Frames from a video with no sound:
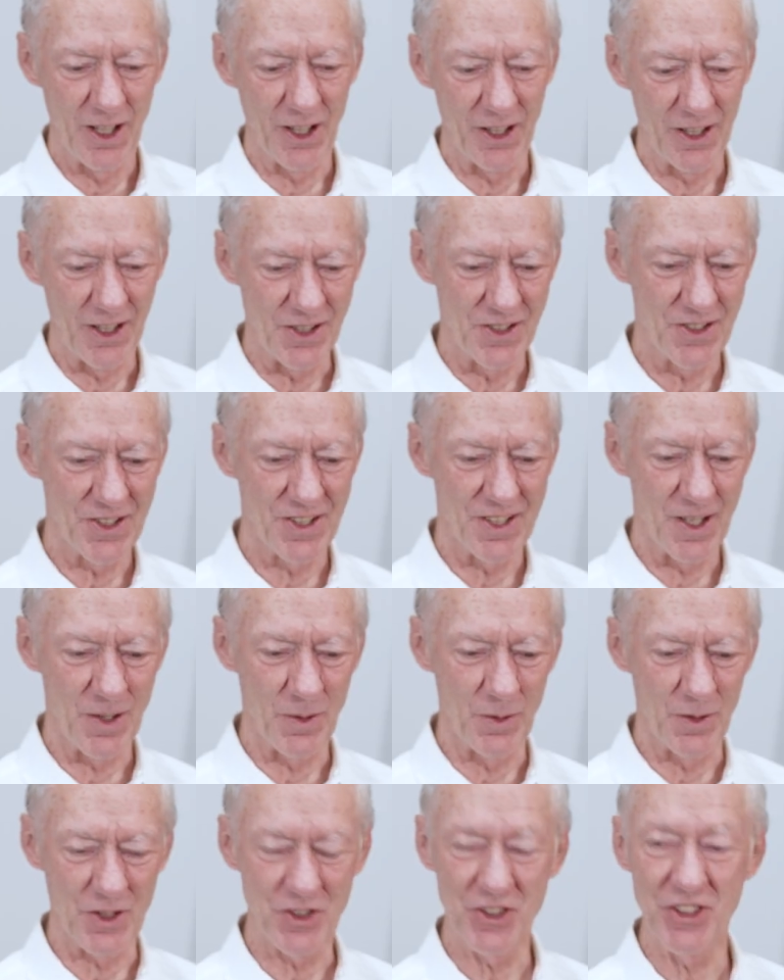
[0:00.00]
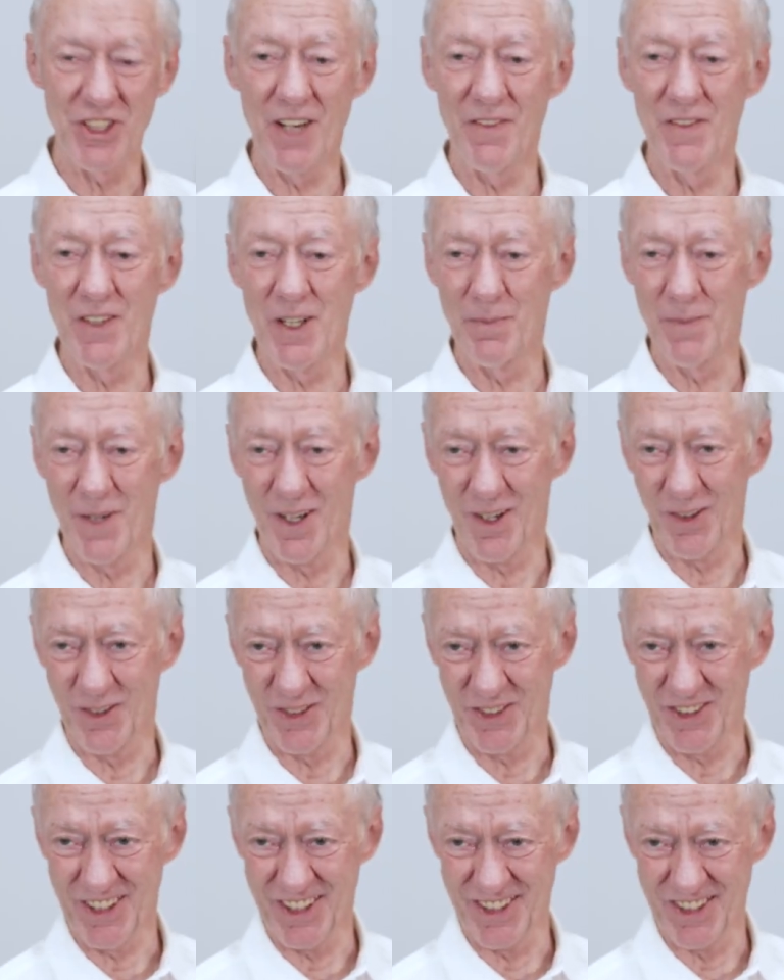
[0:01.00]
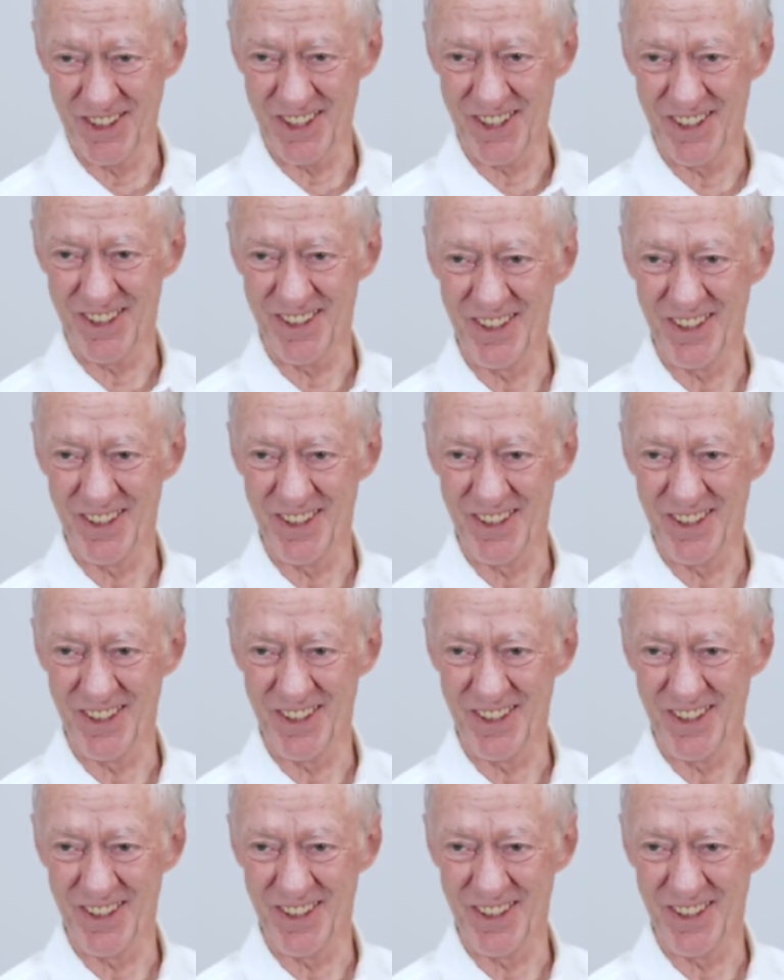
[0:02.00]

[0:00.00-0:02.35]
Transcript: luggage that were 70 pounds each.